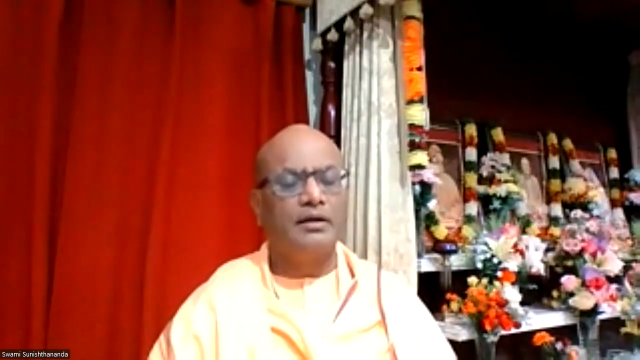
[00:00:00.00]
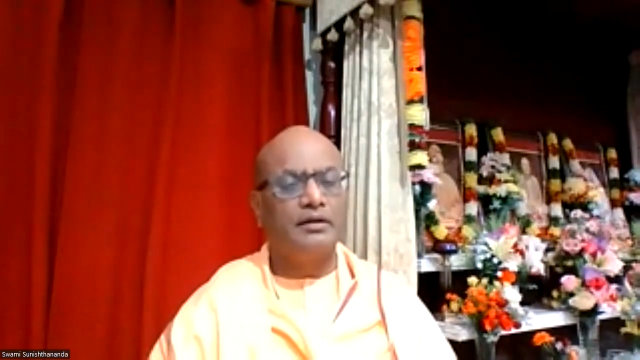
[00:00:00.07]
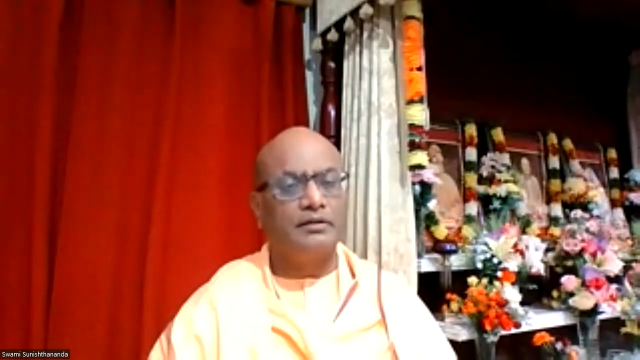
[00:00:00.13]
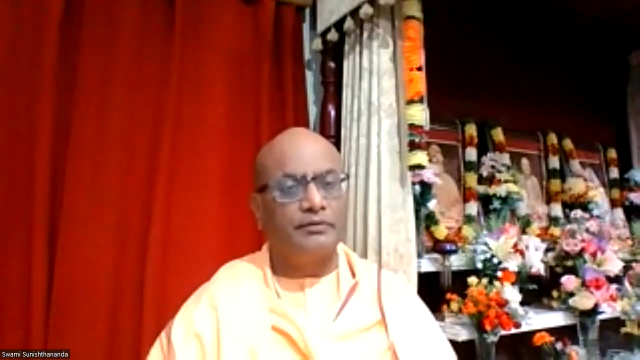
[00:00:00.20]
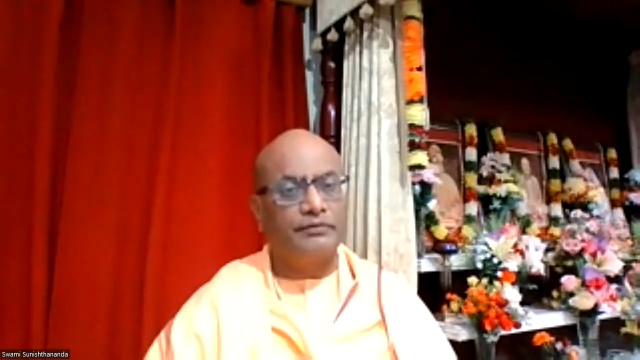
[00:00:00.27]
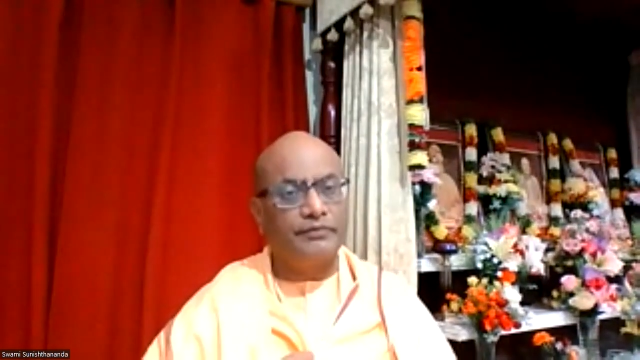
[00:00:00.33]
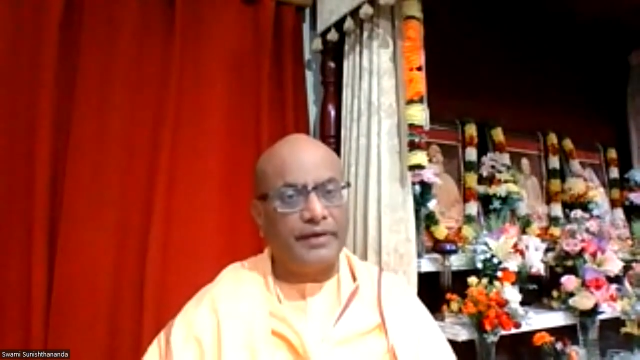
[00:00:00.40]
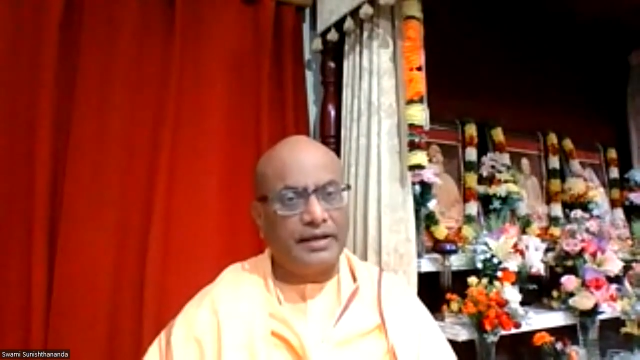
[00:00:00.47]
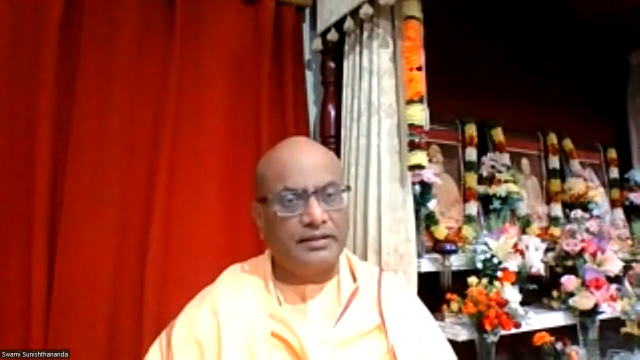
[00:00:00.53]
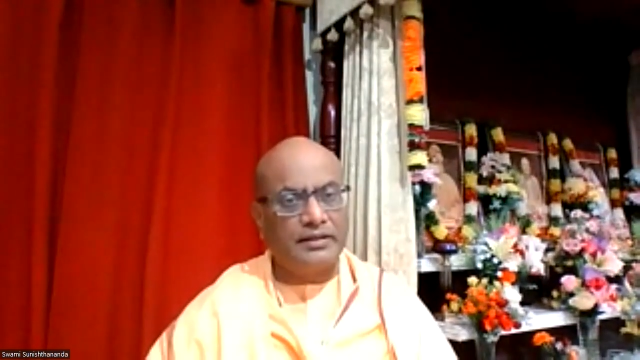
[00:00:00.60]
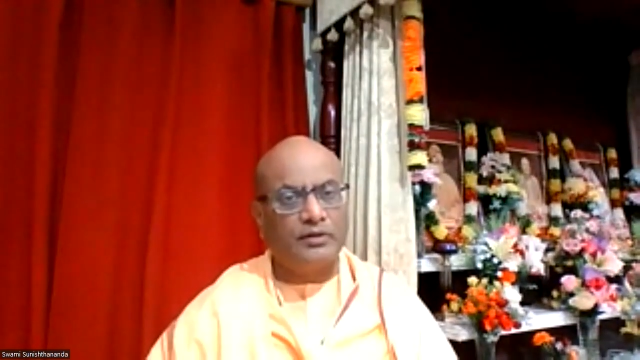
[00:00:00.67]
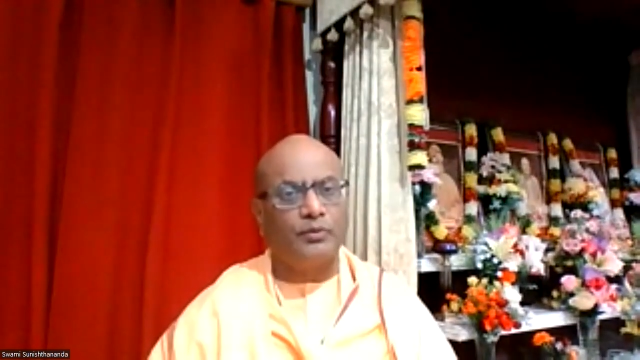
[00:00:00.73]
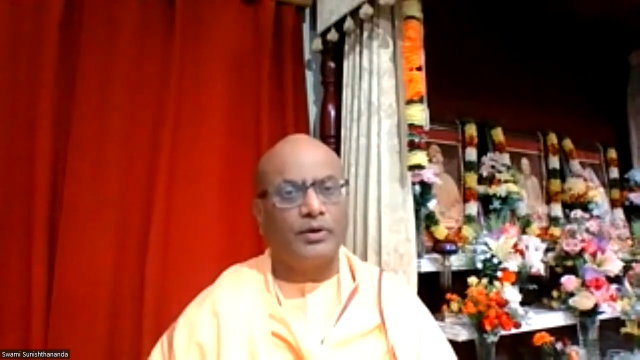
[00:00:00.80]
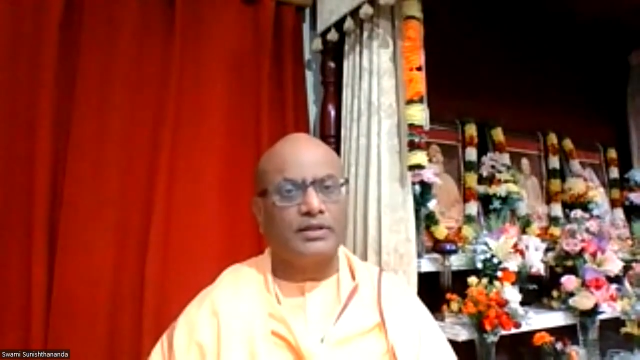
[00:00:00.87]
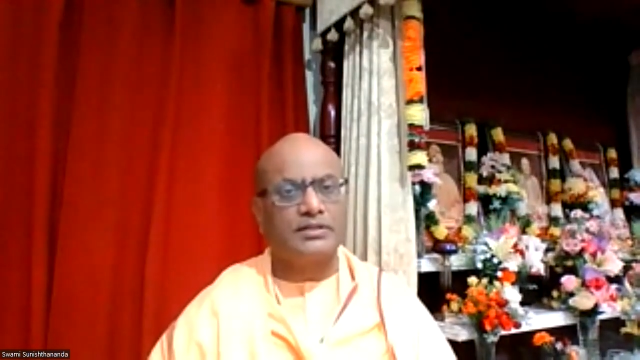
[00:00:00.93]
The faith
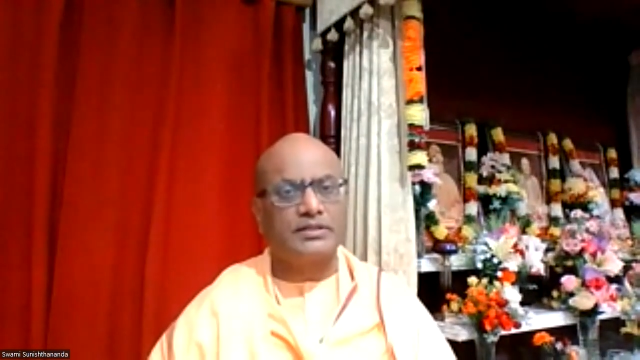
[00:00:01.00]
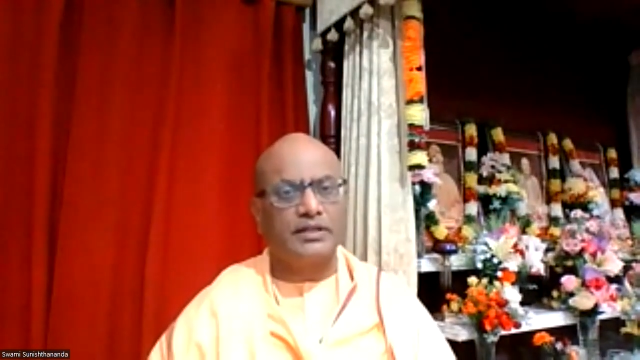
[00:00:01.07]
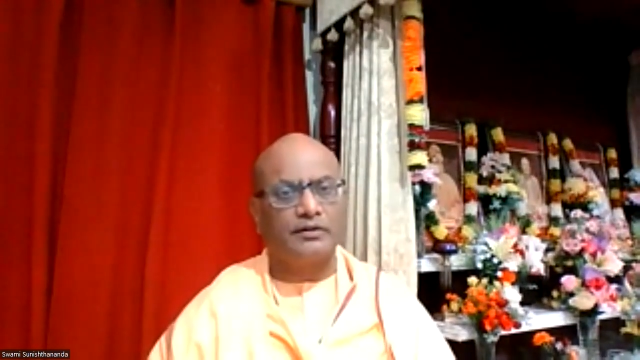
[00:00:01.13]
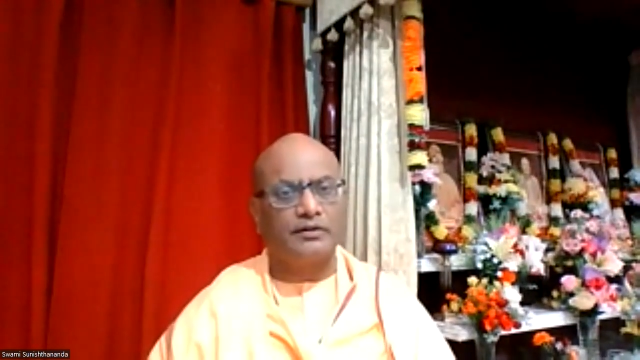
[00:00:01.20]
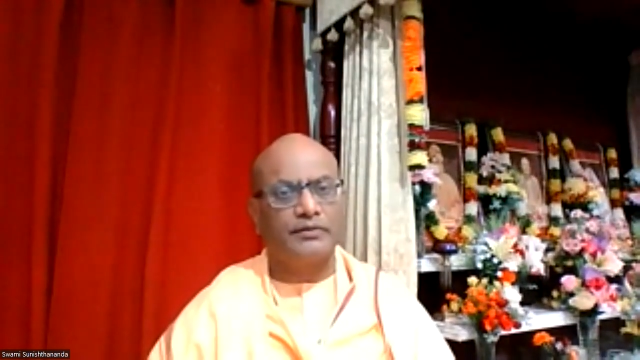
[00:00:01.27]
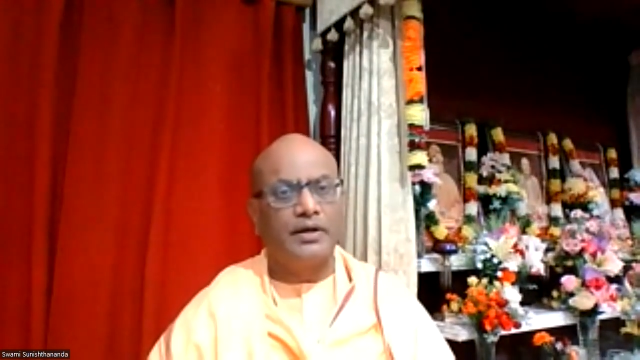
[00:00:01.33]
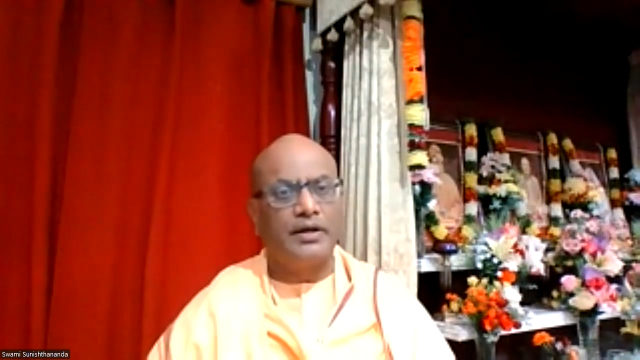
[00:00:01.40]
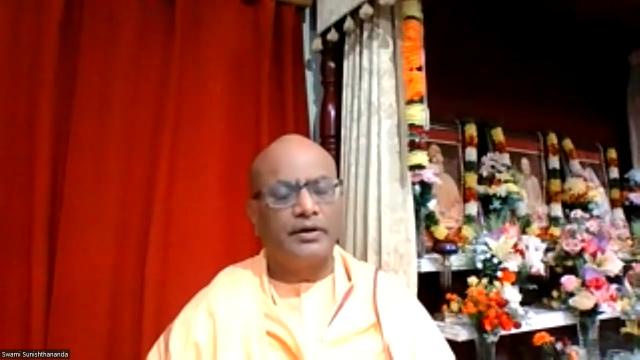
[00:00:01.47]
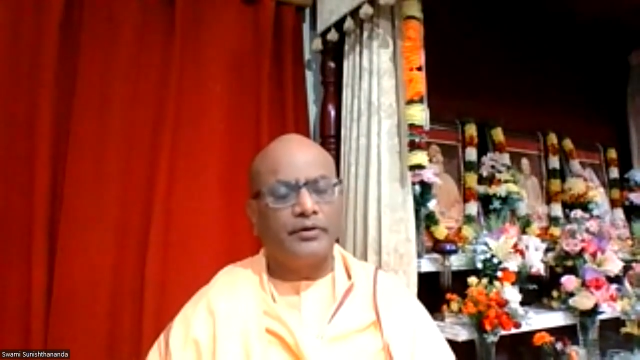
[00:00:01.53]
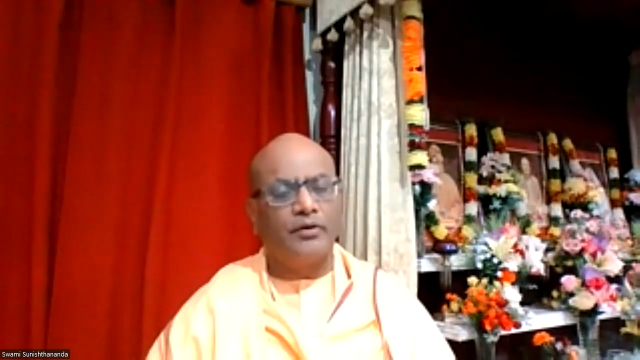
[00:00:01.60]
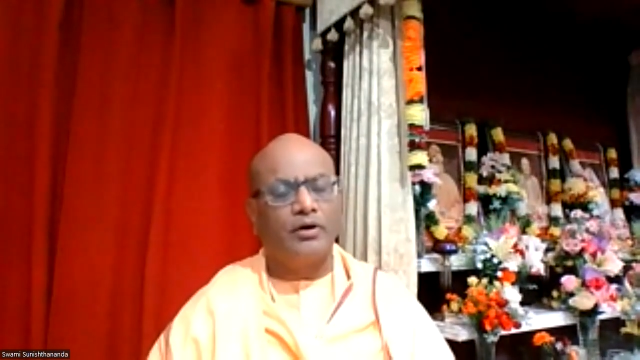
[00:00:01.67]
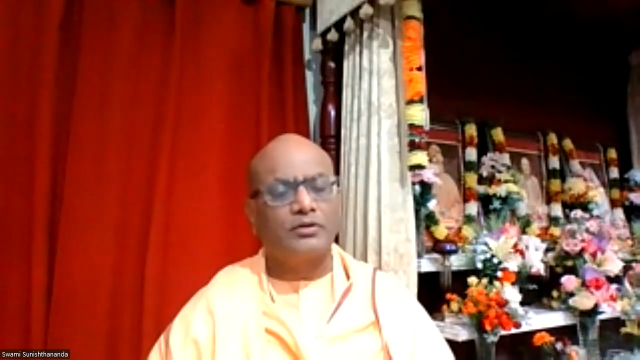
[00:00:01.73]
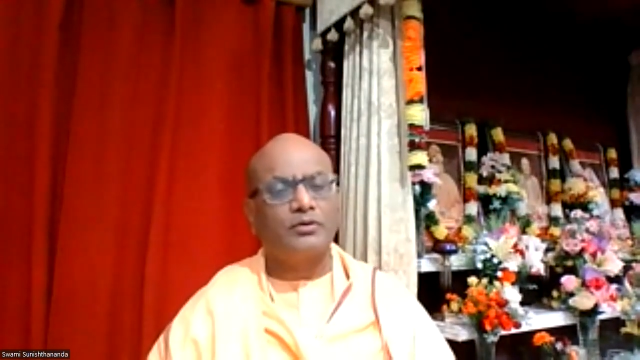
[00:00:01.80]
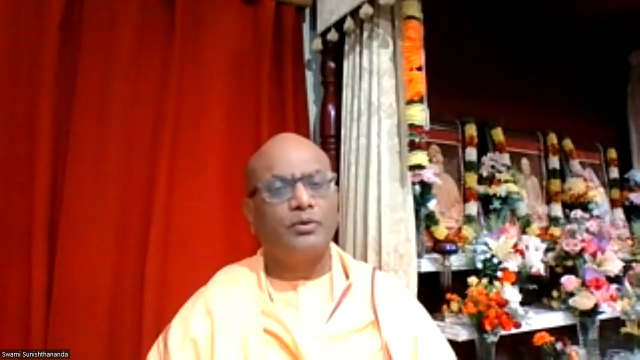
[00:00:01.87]
in oneself, not